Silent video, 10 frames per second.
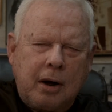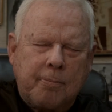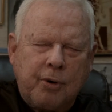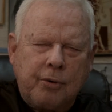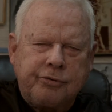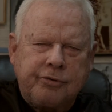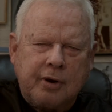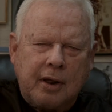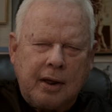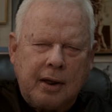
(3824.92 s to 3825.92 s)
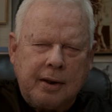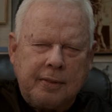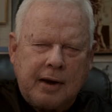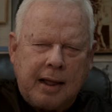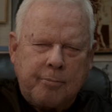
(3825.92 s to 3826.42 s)
a post
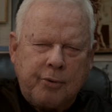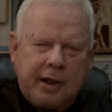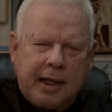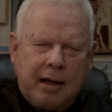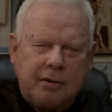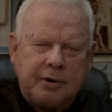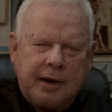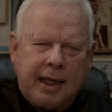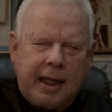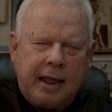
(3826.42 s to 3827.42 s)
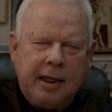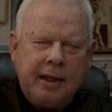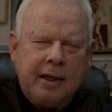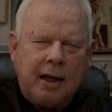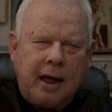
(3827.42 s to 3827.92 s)
that I'm putting out today,
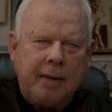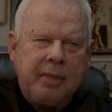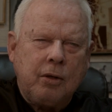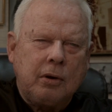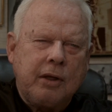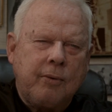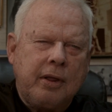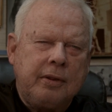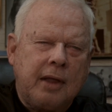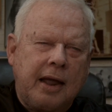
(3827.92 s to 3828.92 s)
I'm the only one.